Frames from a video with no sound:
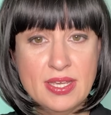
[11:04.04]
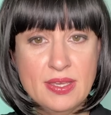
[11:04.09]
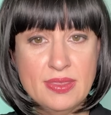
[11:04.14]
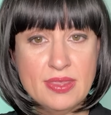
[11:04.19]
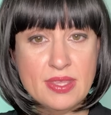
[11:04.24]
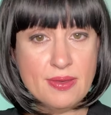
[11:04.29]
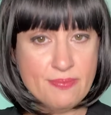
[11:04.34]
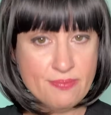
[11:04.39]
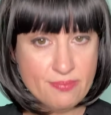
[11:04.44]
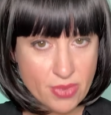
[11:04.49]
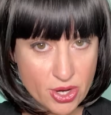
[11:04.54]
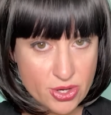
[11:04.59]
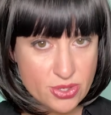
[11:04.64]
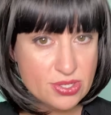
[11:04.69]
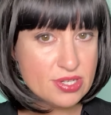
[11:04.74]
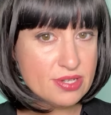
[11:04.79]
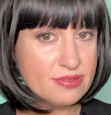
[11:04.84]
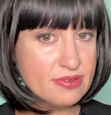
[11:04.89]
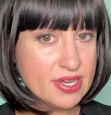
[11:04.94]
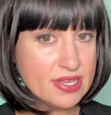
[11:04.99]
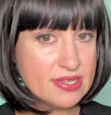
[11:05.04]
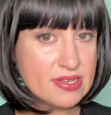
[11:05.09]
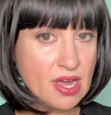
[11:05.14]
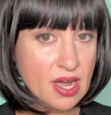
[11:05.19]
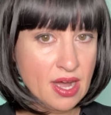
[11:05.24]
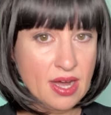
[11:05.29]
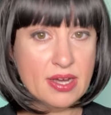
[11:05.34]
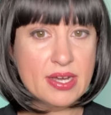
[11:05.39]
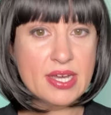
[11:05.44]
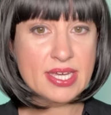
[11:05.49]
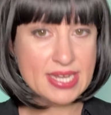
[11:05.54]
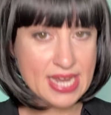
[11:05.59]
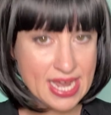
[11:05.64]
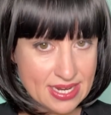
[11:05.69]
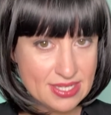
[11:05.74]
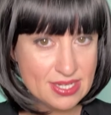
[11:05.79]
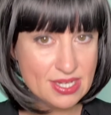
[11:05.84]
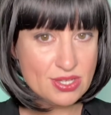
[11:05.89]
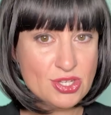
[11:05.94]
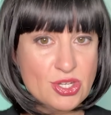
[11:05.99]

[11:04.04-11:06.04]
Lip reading: that most of us are connected